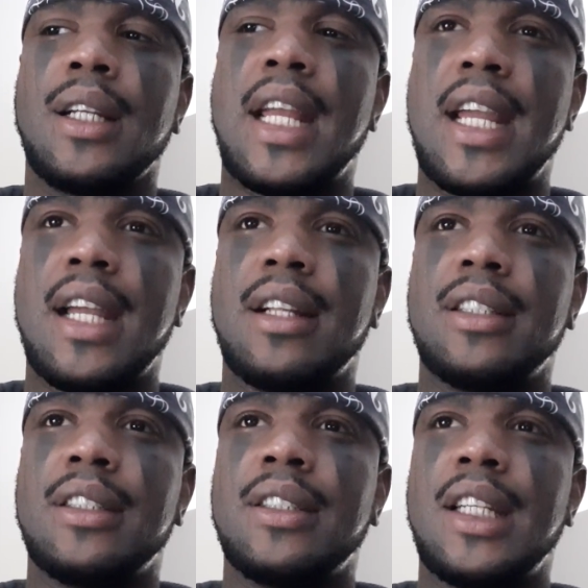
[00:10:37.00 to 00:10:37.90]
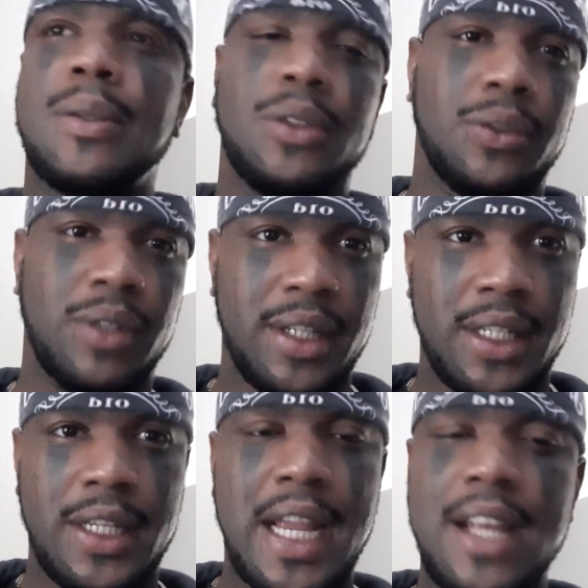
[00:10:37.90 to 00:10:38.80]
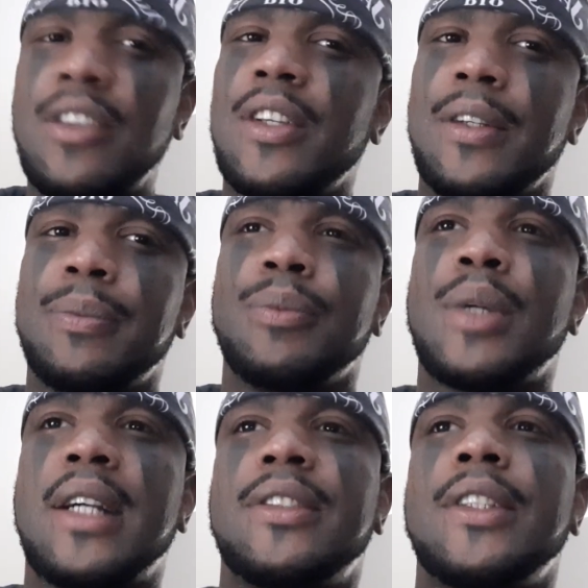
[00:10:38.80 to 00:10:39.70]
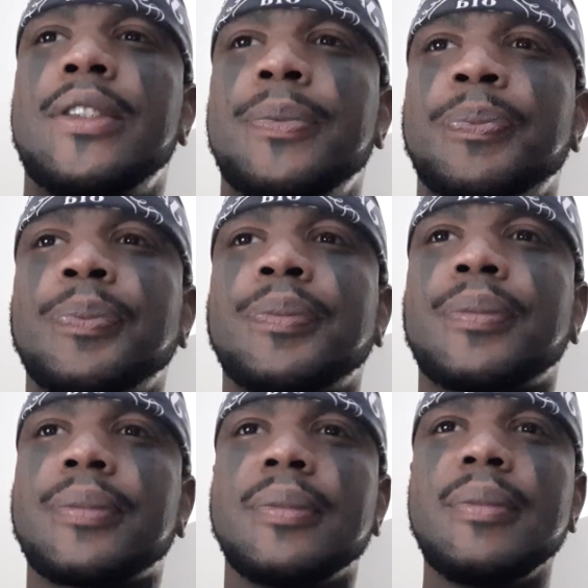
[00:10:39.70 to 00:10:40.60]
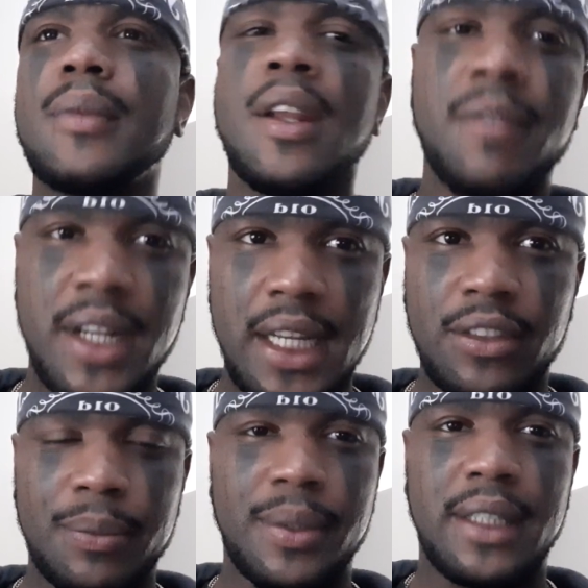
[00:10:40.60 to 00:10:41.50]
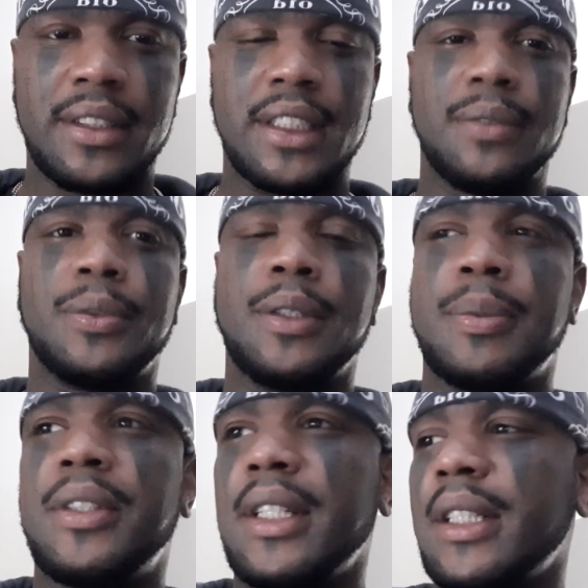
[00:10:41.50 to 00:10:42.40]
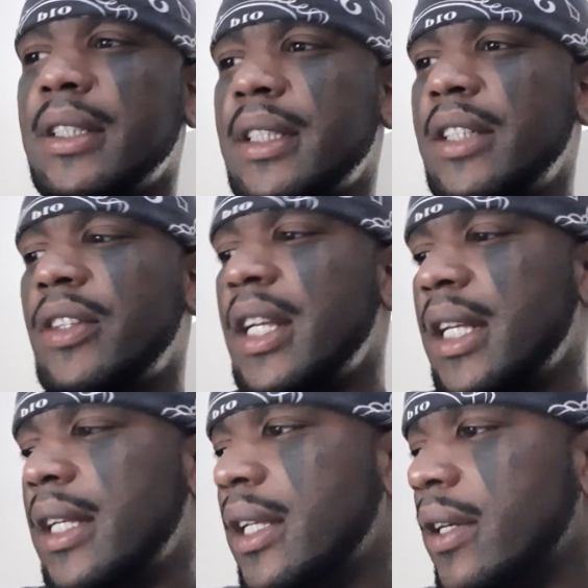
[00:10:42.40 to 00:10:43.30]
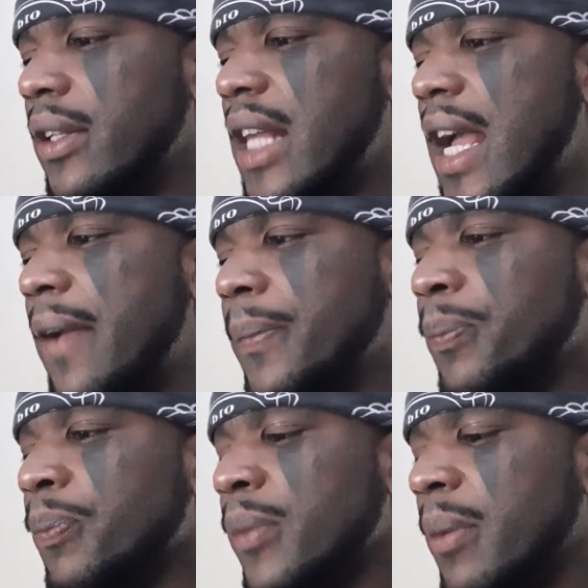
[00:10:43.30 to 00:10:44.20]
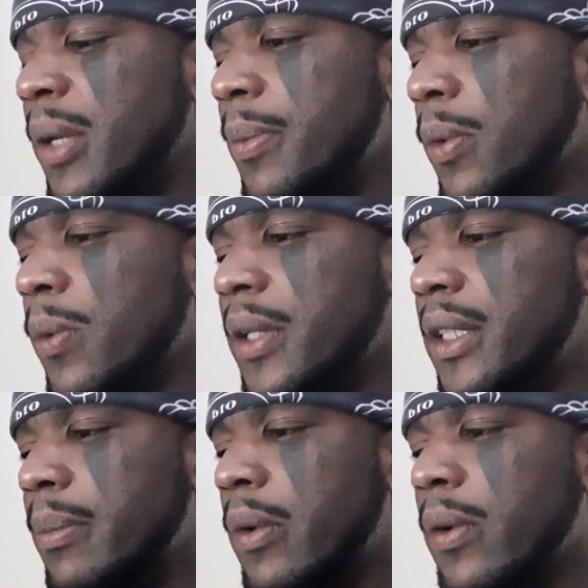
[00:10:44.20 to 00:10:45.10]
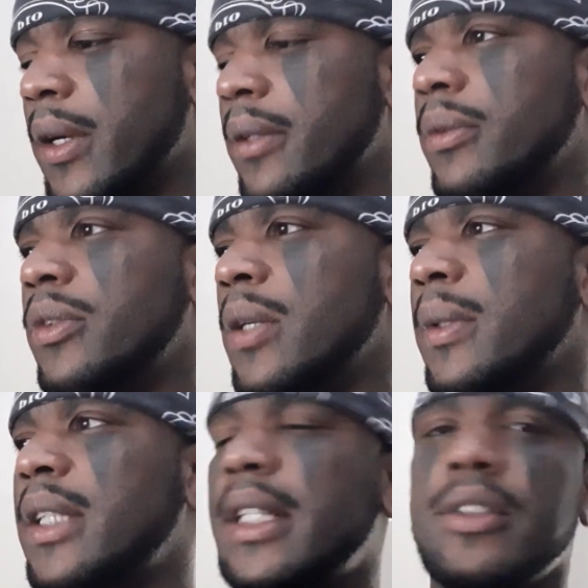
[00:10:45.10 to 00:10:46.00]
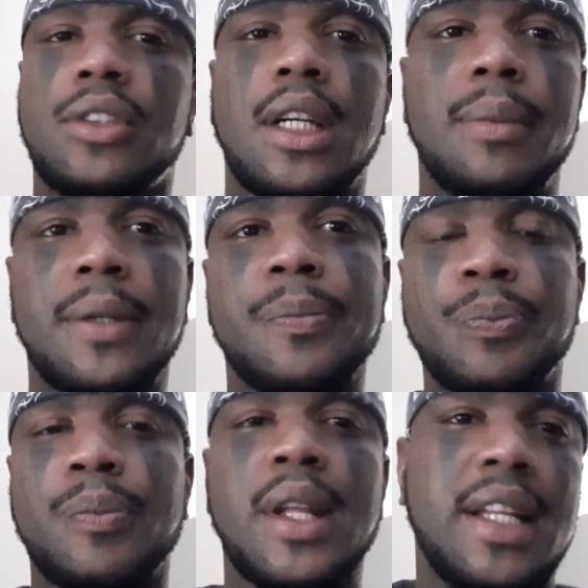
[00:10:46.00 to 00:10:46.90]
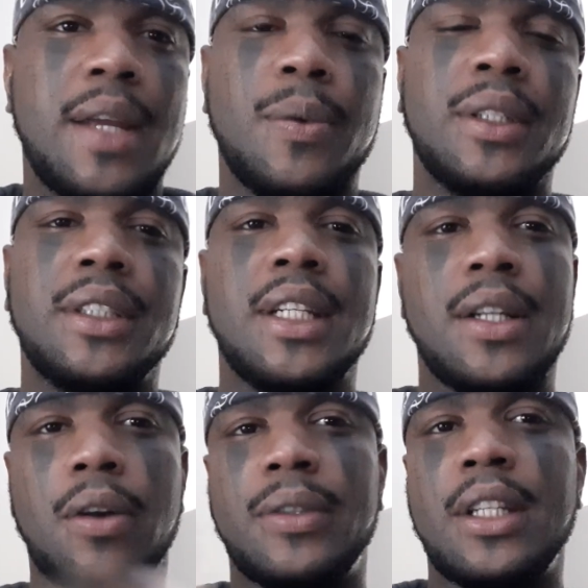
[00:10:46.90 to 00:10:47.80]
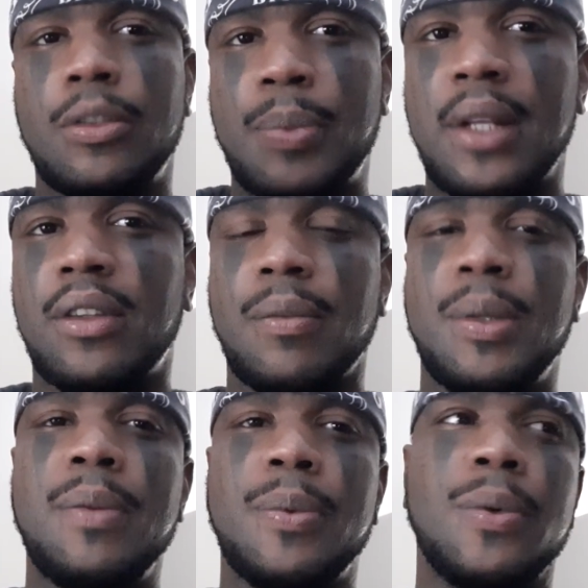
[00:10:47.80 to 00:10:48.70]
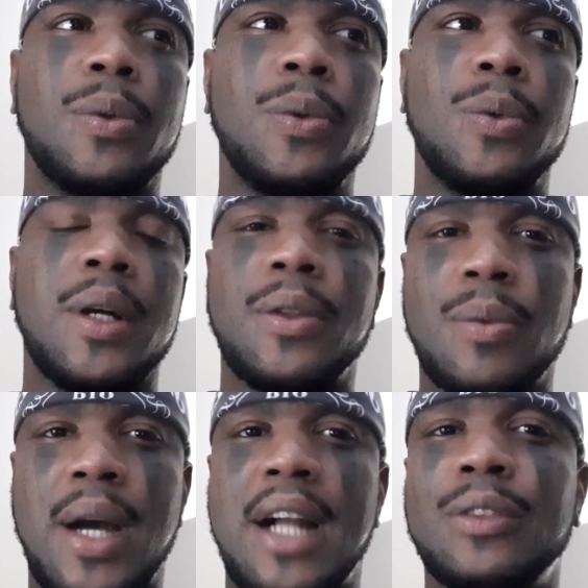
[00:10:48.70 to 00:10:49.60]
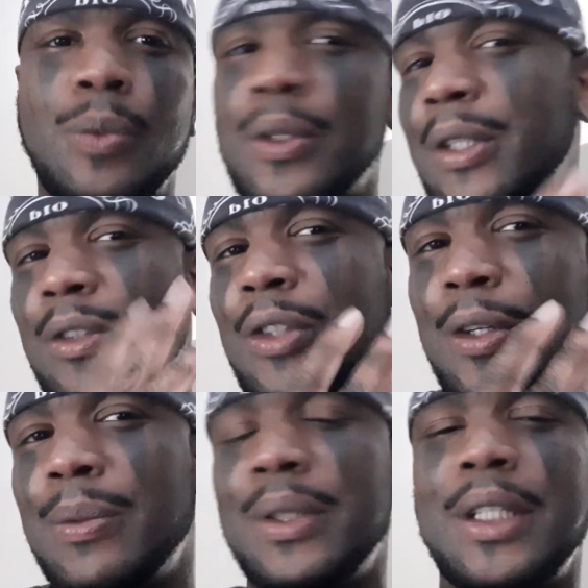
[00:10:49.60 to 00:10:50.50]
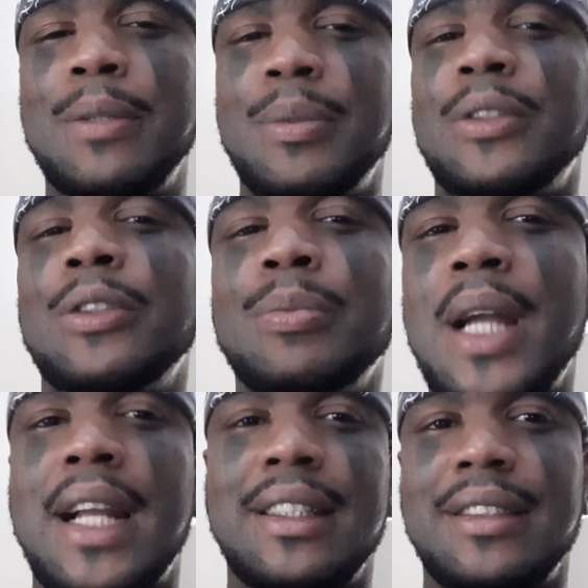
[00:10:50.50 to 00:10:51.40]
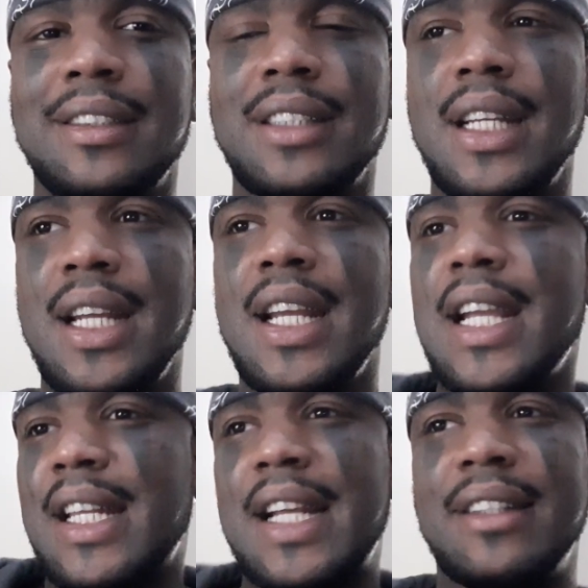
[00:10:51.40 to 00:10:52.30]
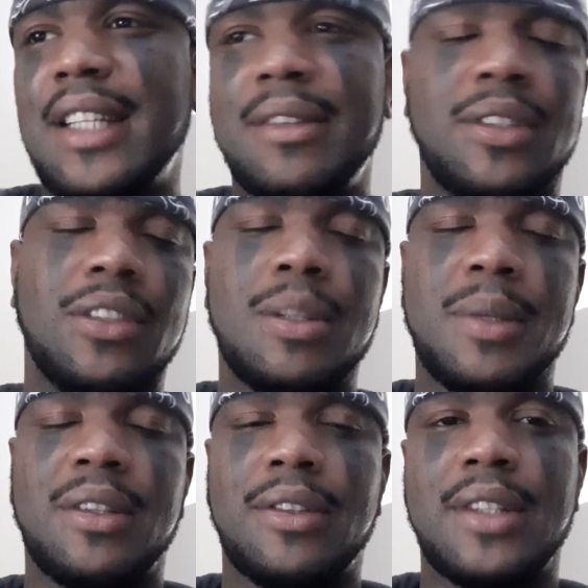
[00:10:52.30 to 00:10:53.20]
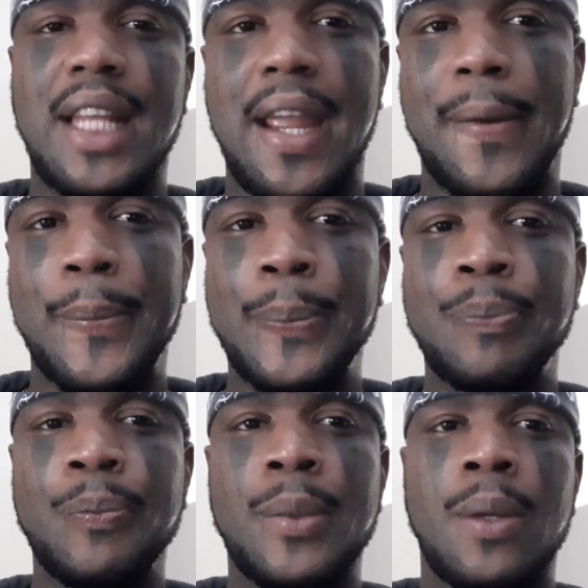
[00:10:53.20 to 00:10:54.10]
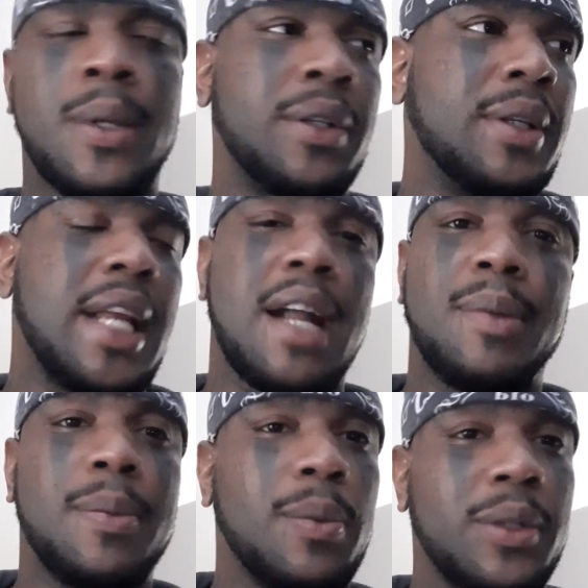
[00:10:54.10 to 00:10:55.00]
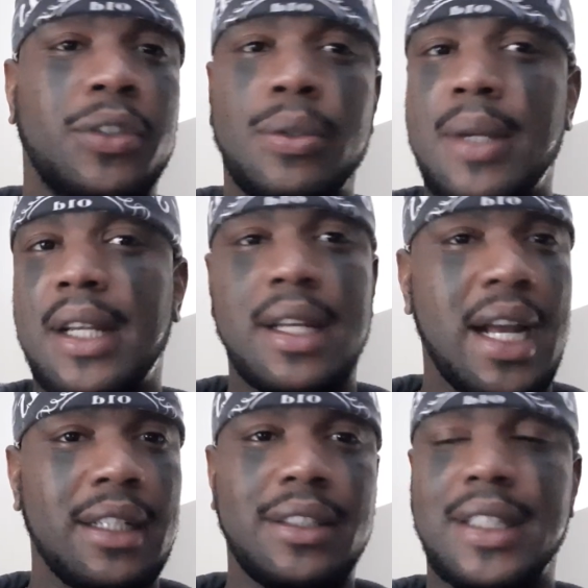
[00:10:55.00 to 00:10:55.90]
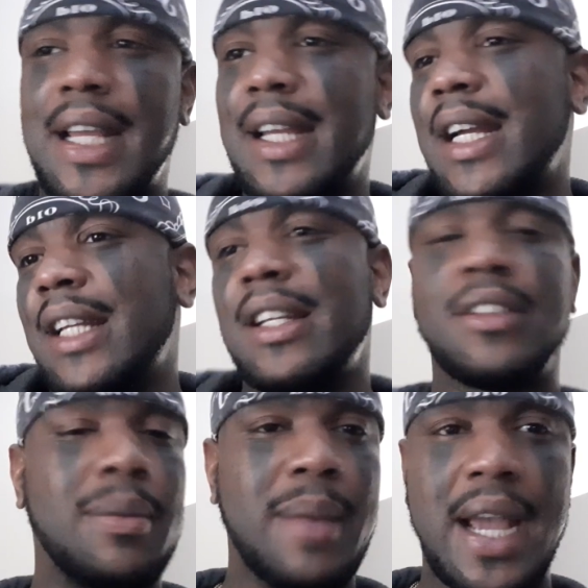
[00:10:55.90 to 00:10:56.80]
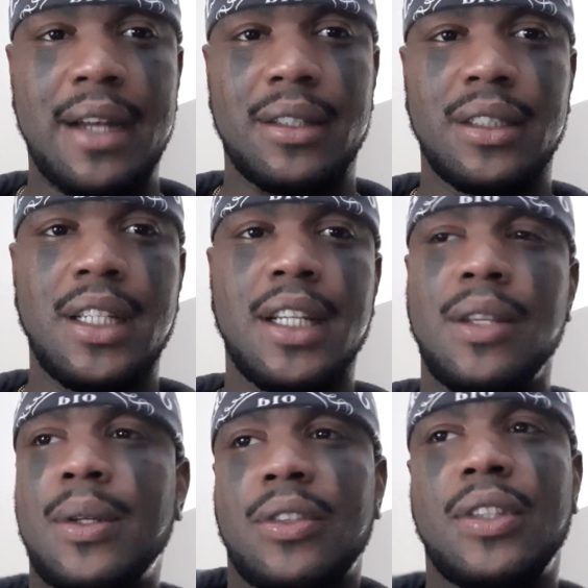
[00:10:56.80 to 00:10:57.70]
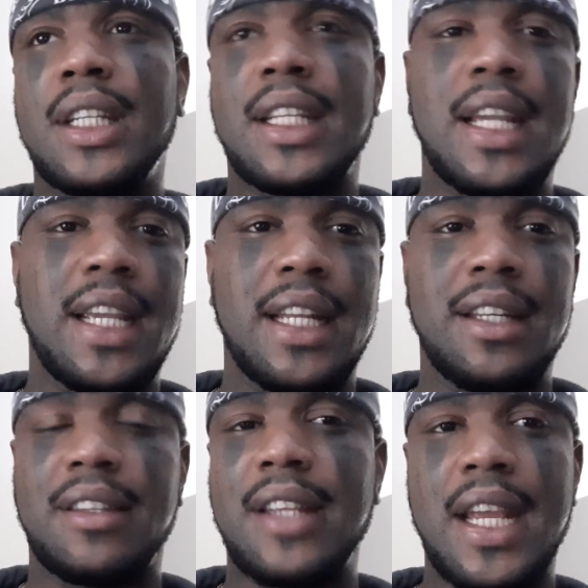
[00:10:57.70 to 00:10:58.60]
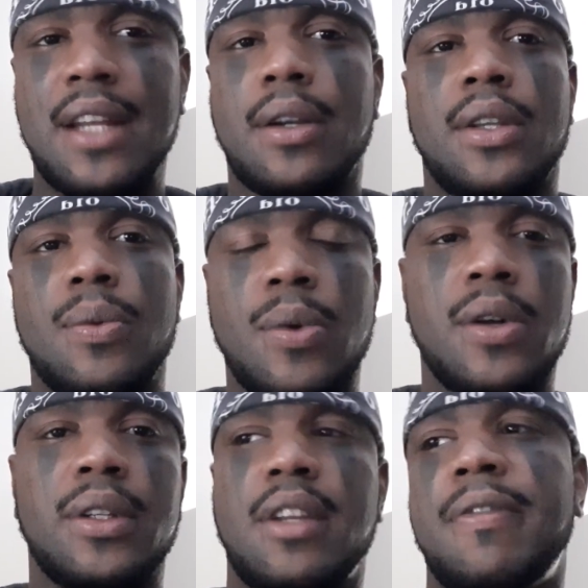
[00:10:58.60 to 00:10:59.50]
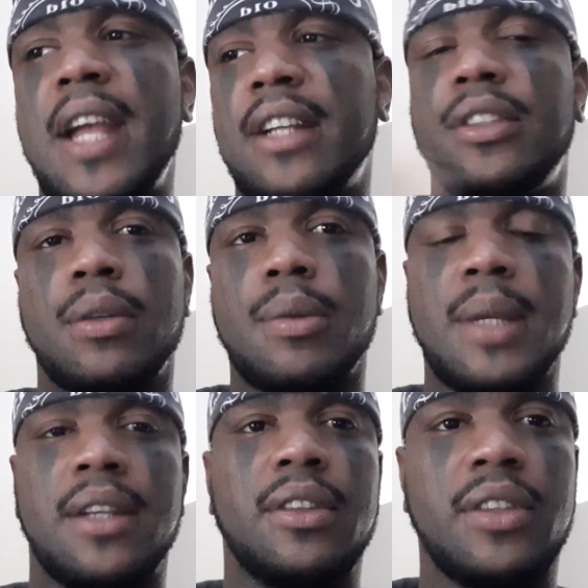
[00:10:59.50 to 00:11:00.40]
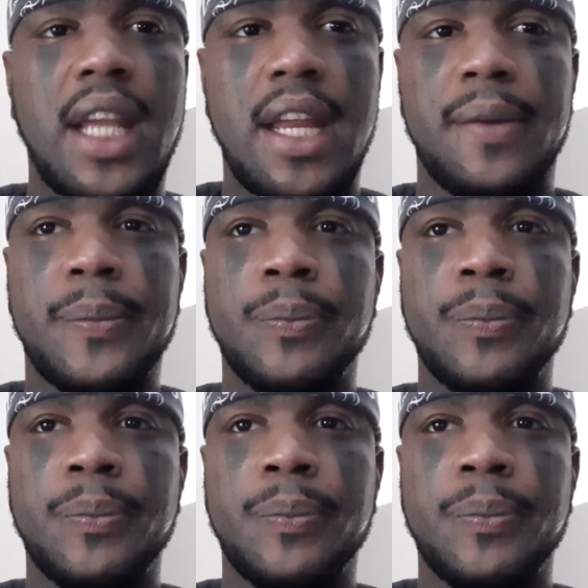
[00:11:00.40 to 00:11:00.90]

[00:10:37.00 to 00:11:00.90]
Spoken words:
And it was a very ancient process for the particular intent that people wanted more than what they could stomach. And they wanted it off the expense of people who otherwise weren't concerned with their business practices. And that same system exists today. Whether or not people wish to acknowledge that, it doesn't matter. You can stick your head in the sand all you want. The fact still remains the same.